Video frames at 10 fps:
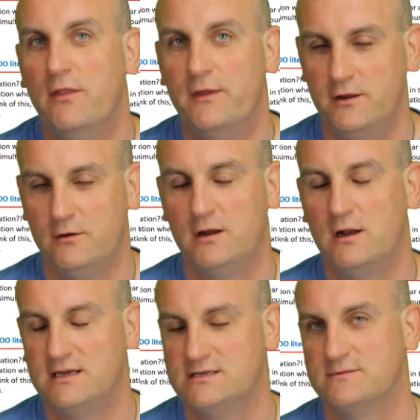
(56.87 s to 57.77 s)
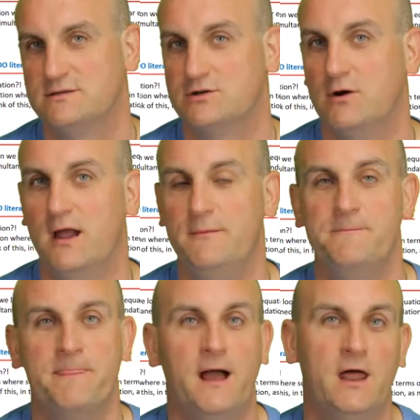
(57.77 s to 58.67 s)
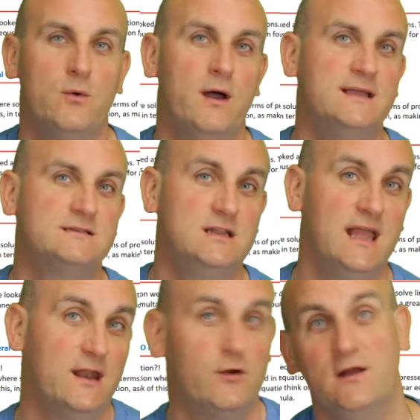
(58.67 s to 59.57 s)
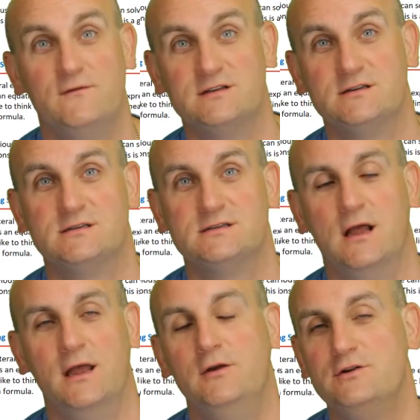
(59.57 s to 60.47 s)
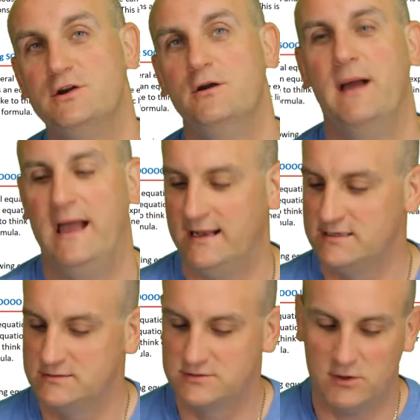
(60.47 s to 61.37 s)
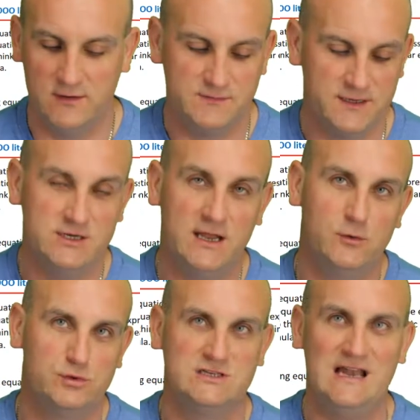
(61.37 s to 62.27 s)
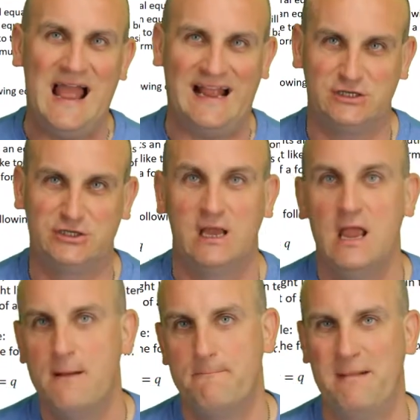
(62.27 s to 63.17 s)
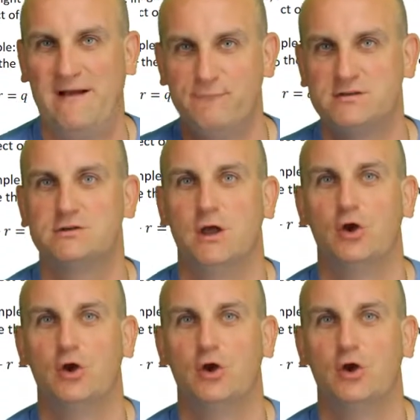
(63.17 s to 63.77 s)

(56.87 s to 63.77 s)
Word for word: that you can click subscribe. Otherwise, can you head on over to uh, YouTube and subscribe to my channel slash Maffs